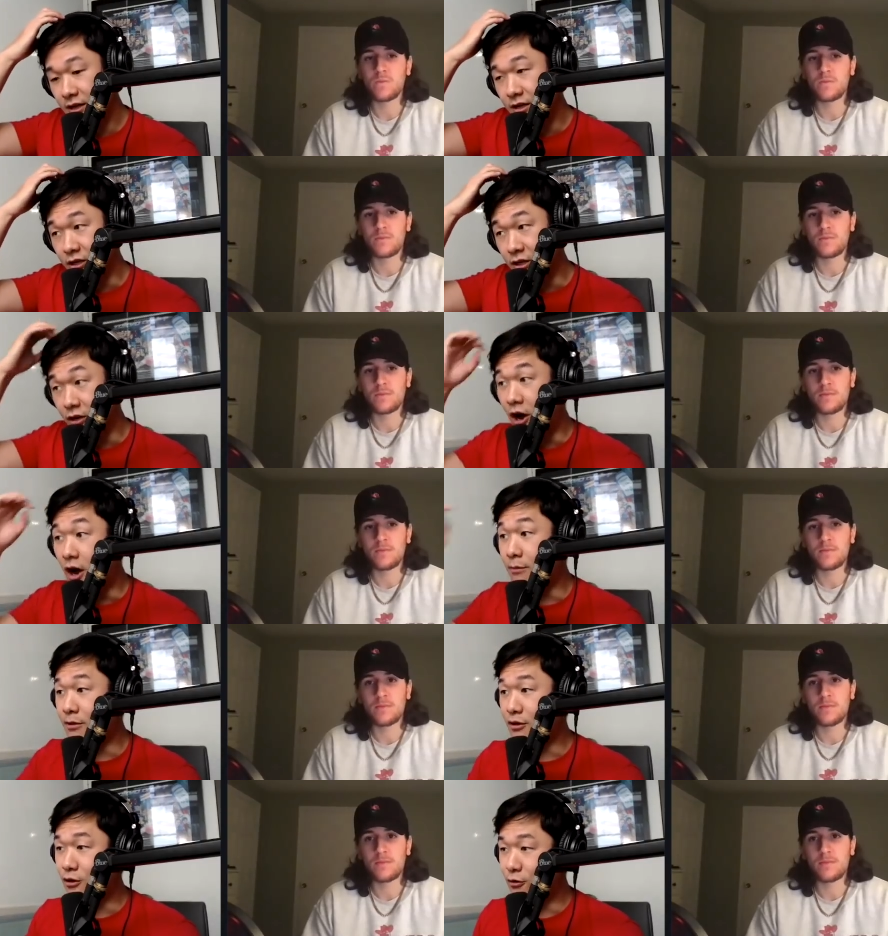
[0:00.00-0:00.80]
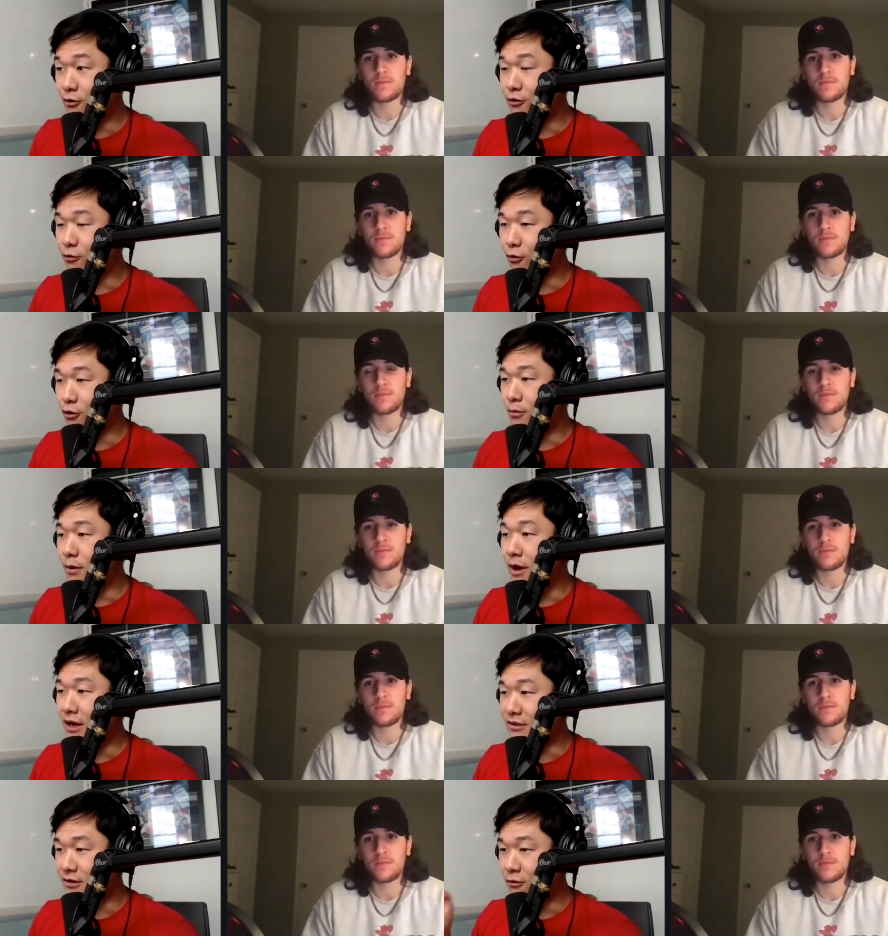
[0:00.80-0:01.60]
Speaker 1: Konami coder
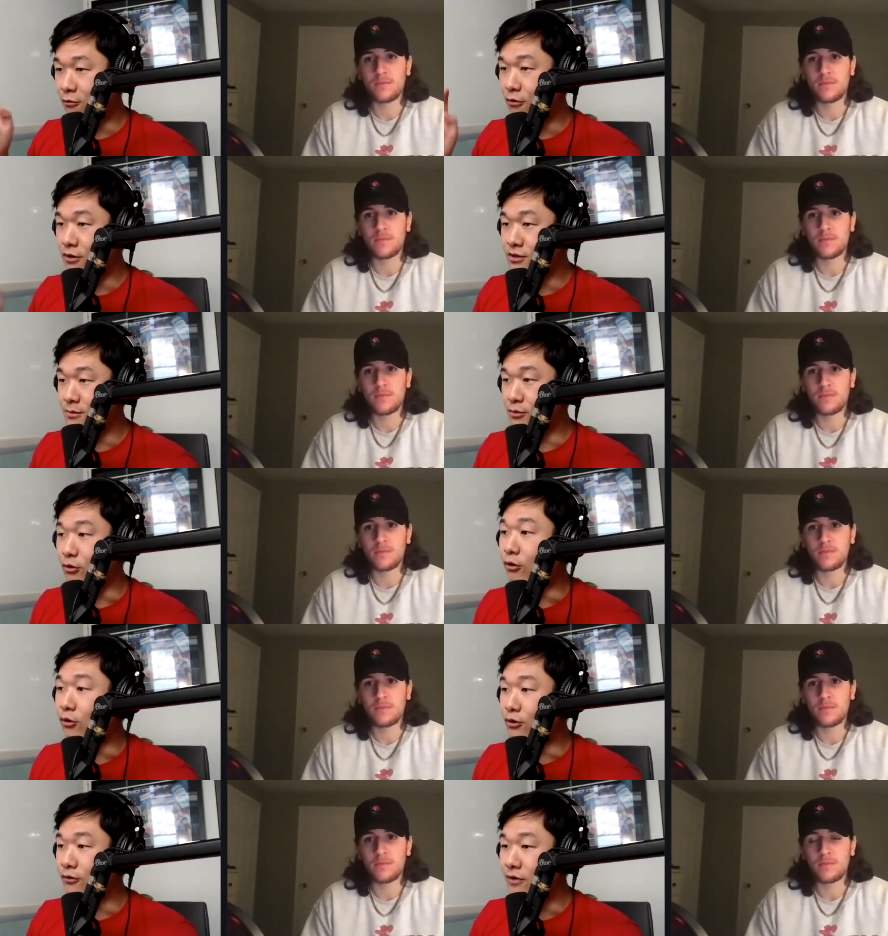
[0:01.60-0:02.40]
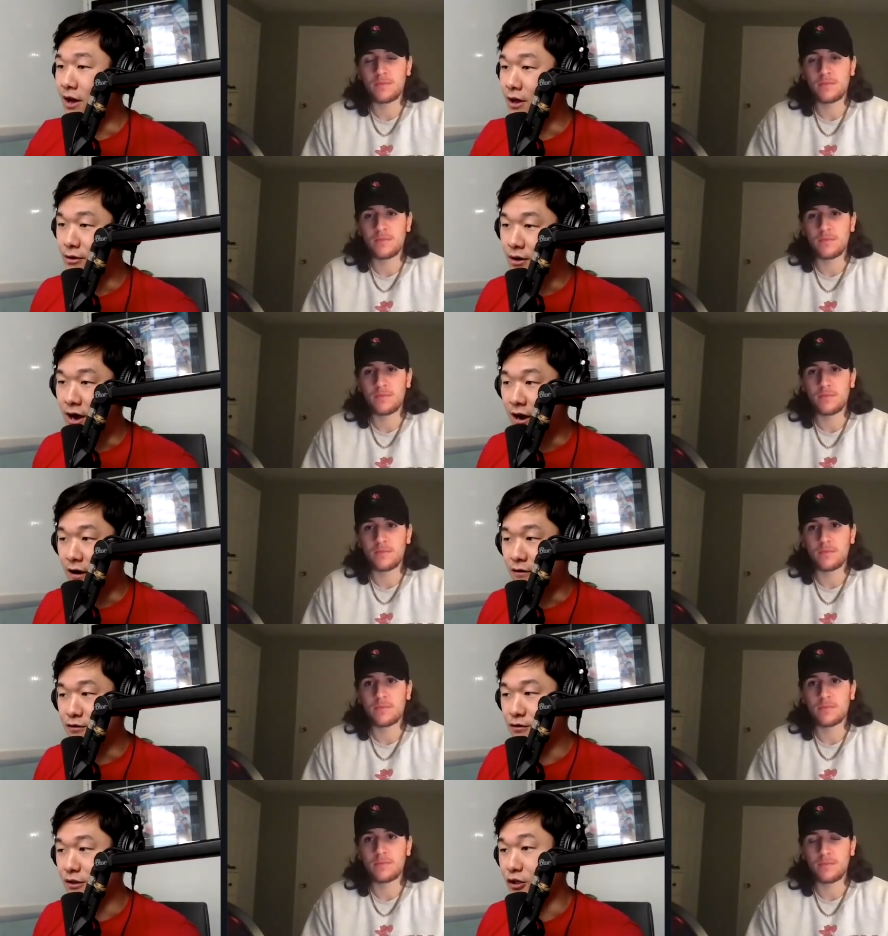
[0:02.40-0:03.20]
quarterbacks are ones I'm going to value
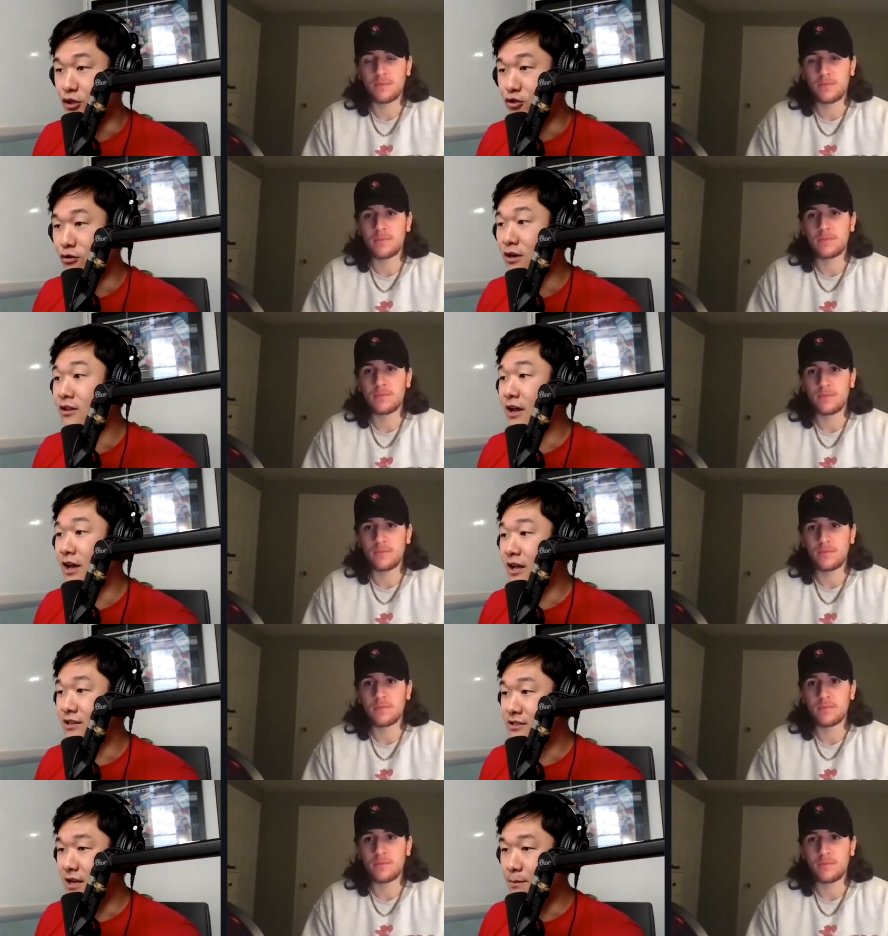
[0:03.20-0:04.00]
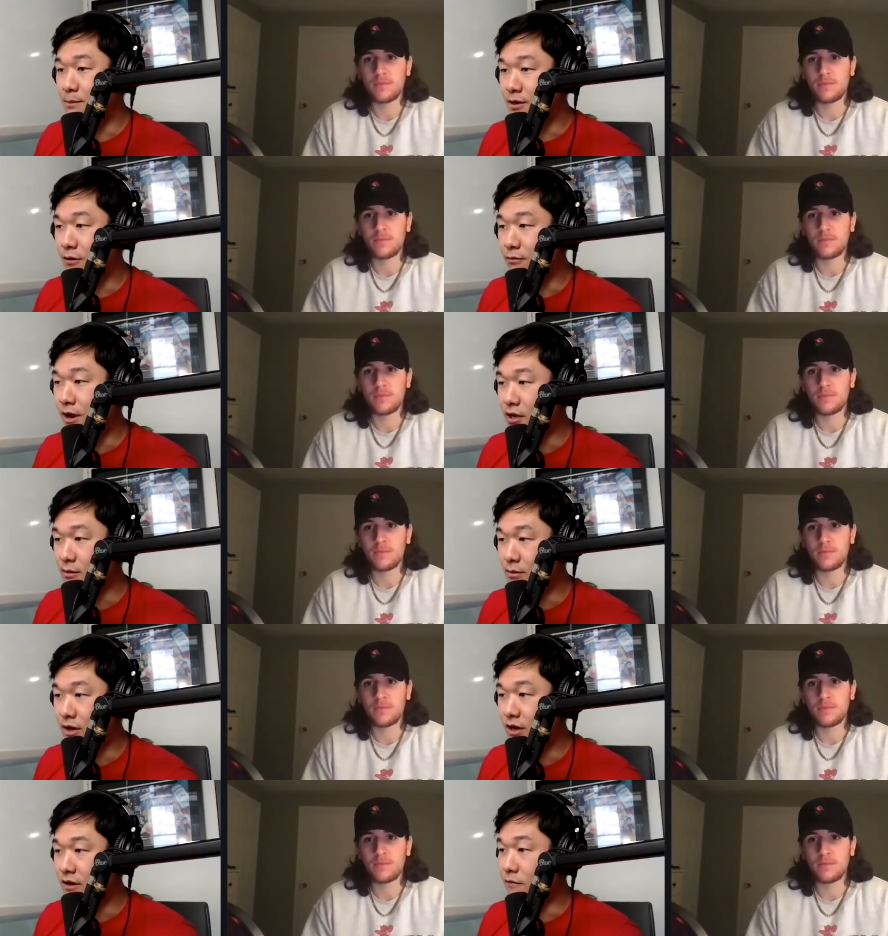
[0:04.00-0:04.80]
higher. So like a Trey Lance, I'm gonna rank
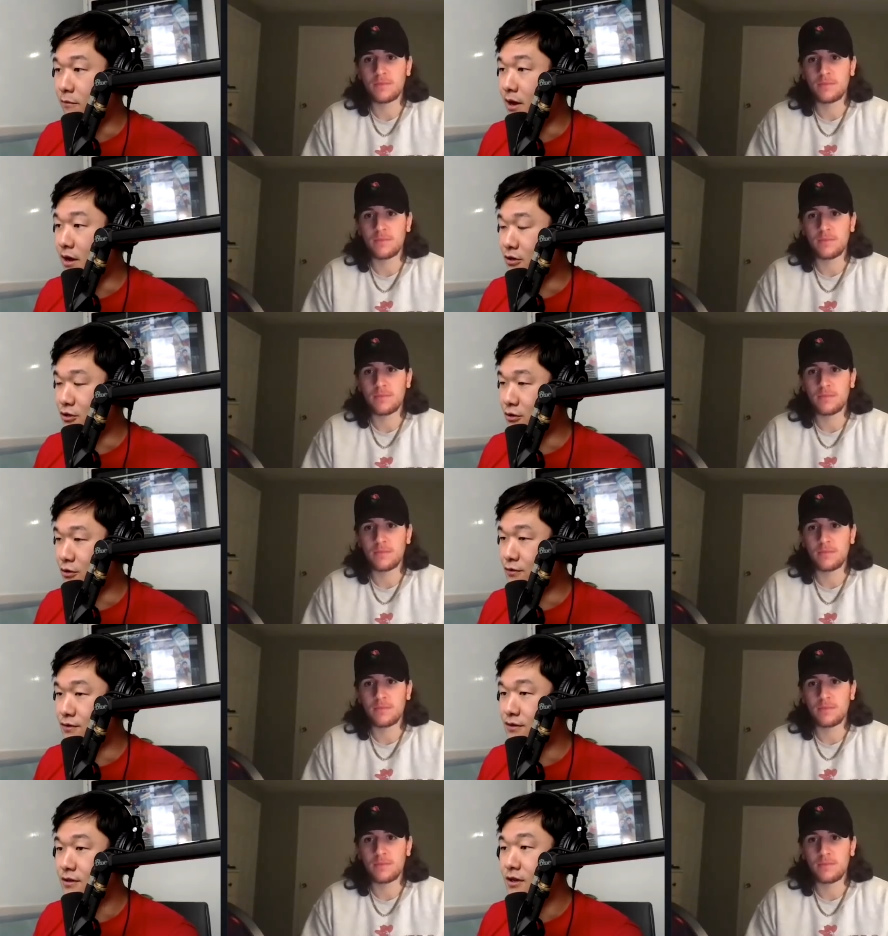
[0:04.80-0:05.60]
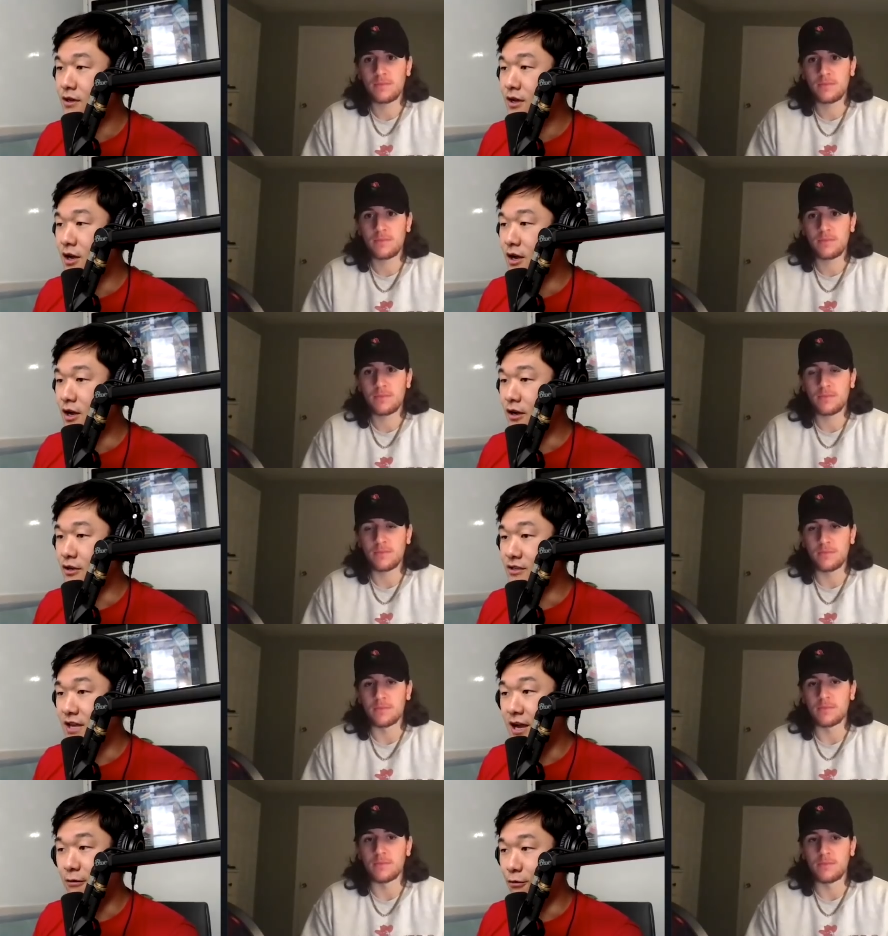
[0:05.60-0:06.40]
him ahead of a Mac Jones, uh,
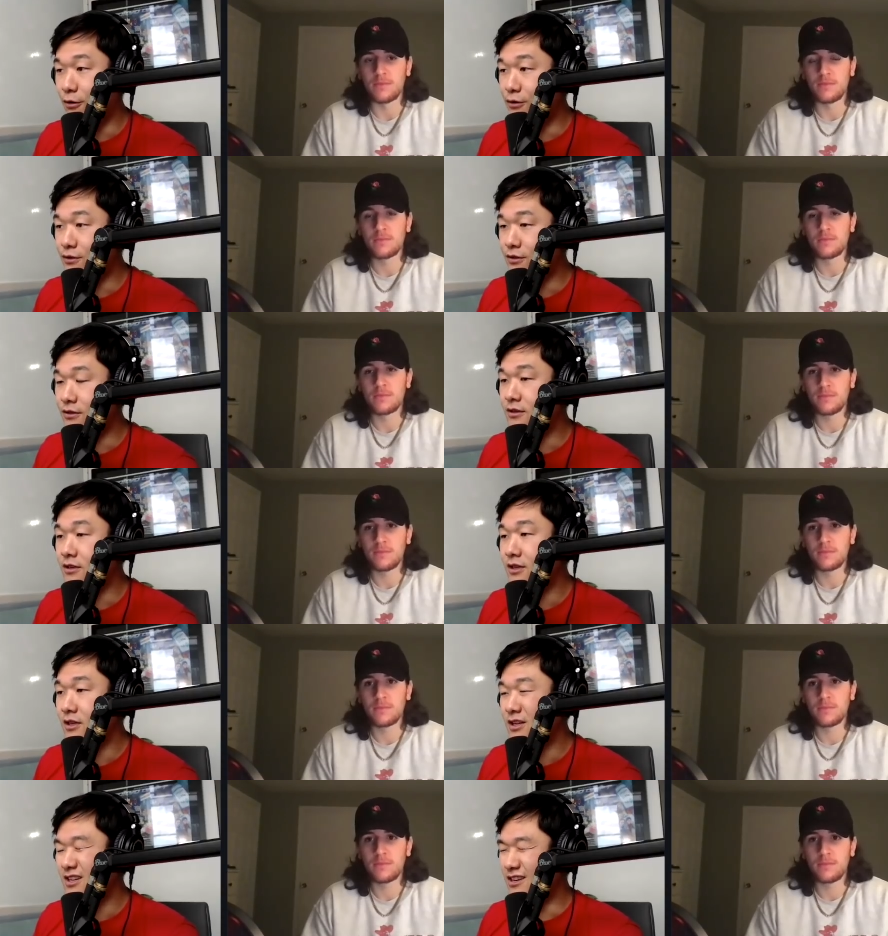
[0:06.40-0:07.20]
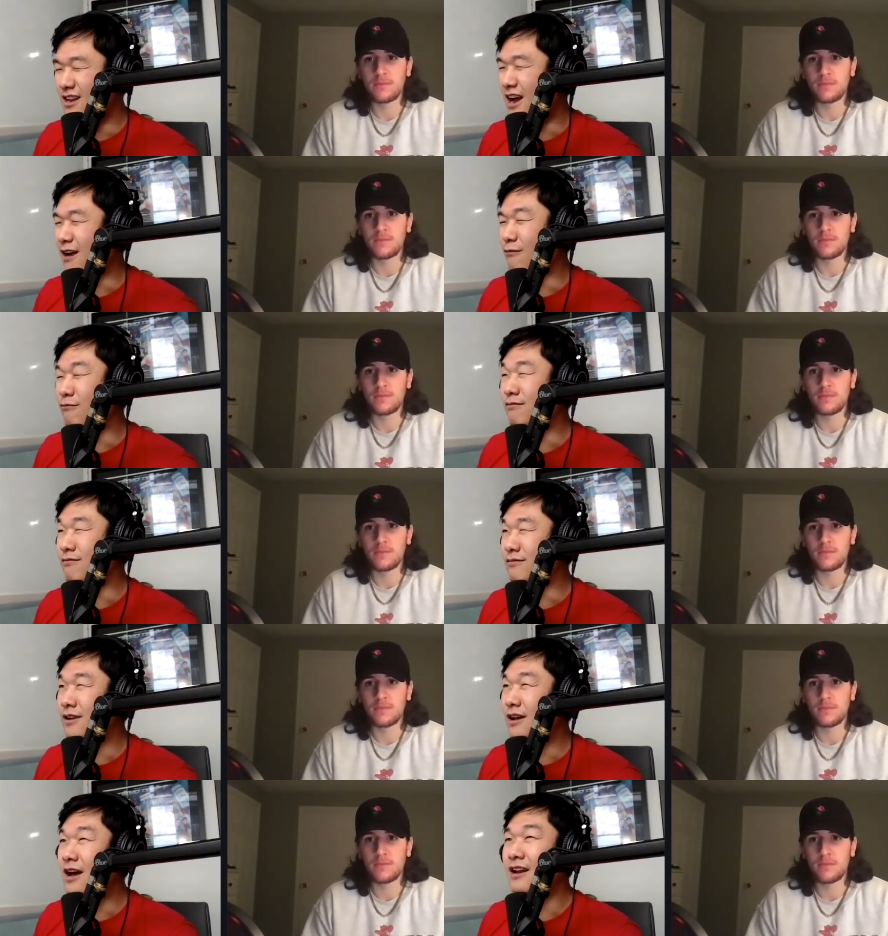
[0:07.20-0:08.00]
Zach Wilson. Not
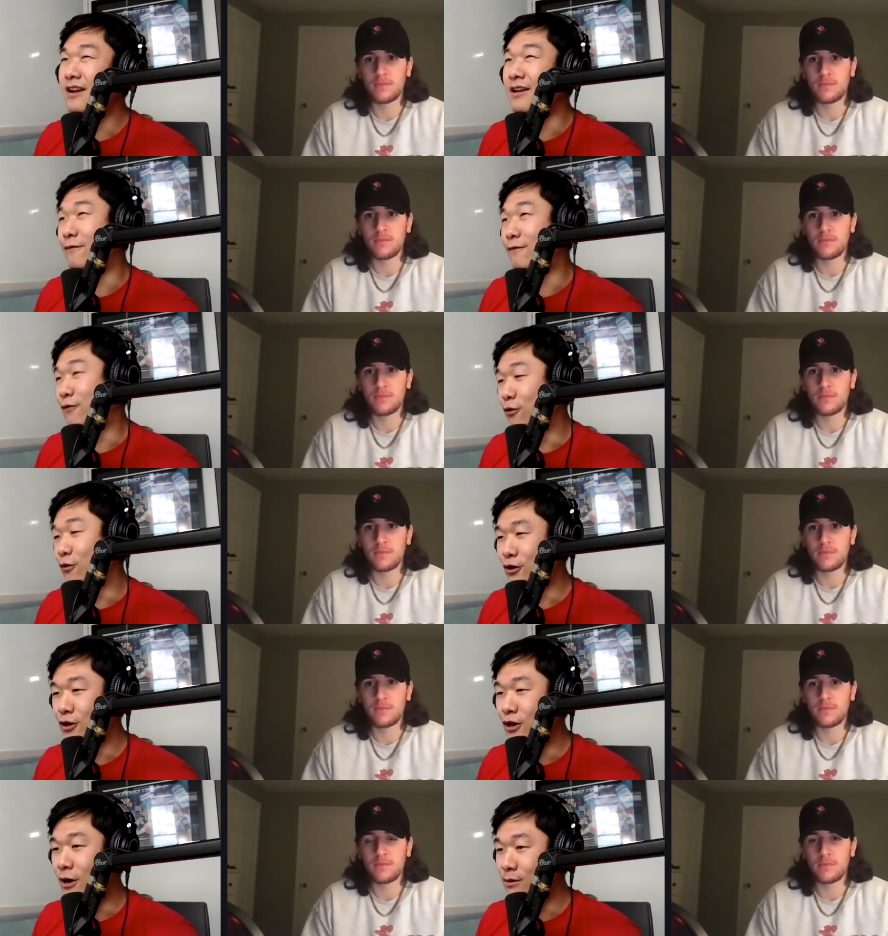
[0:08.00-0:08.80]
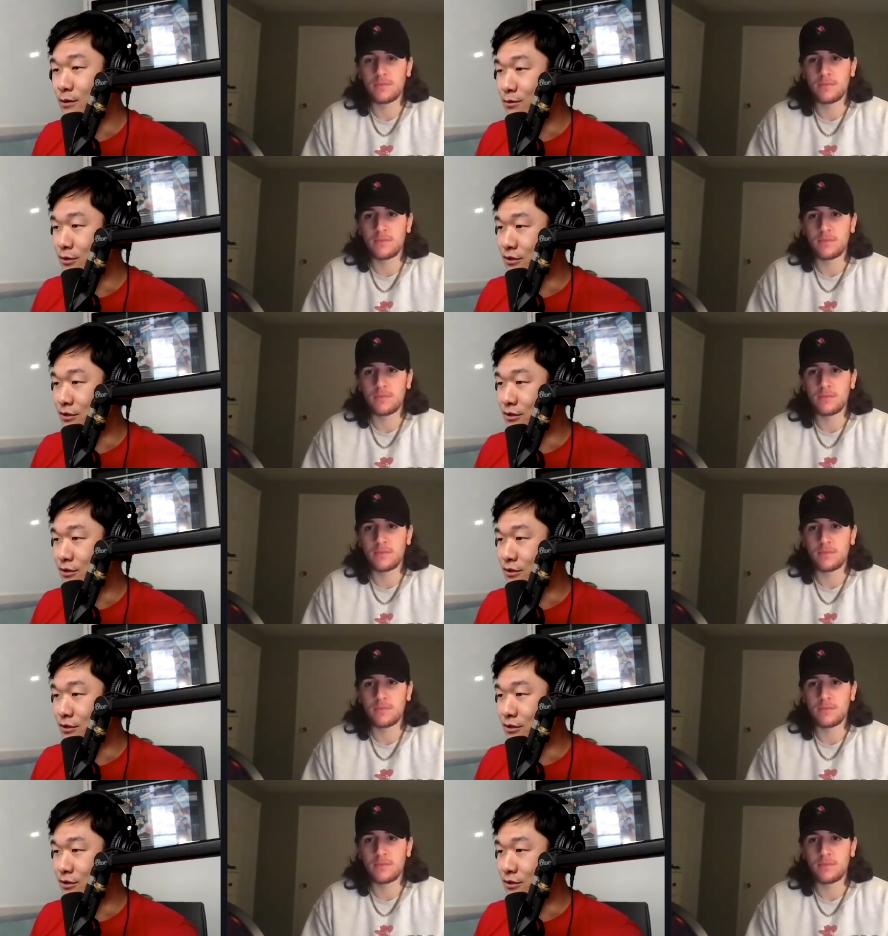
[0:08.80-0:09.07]
not a full Konami, but